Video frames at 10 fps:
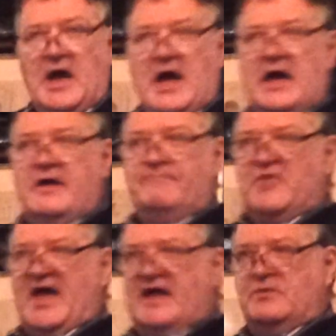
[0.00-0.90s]
Um,
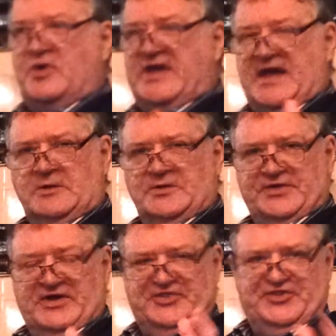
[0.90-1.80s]
and we held
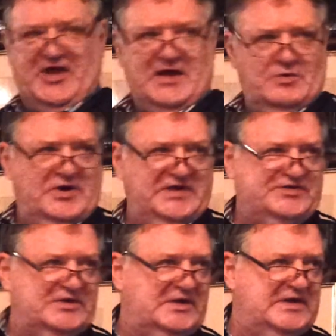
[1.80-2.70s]
a thing
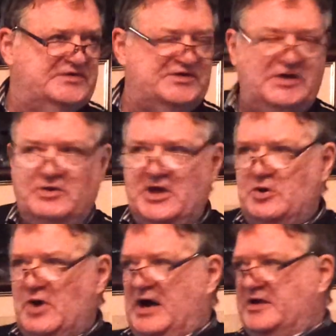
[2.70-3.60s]
recently, as you
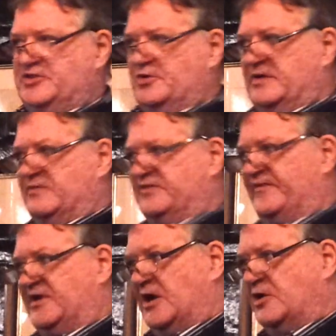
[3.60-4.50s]
know. I thought it was
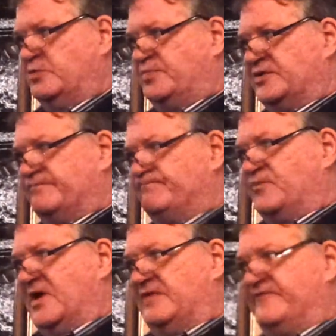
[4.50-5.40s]
very open
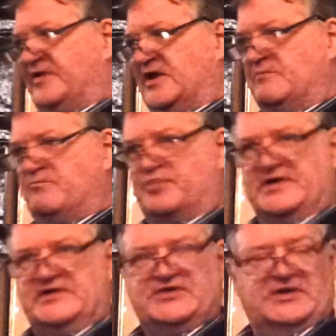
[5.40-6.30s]
and very
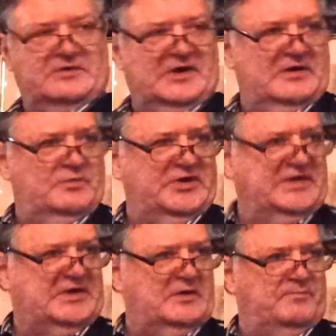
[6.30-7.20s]
embracing. Uh, we
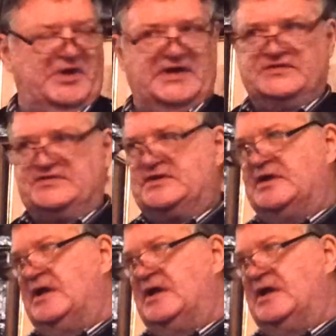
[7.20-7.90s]
did our best.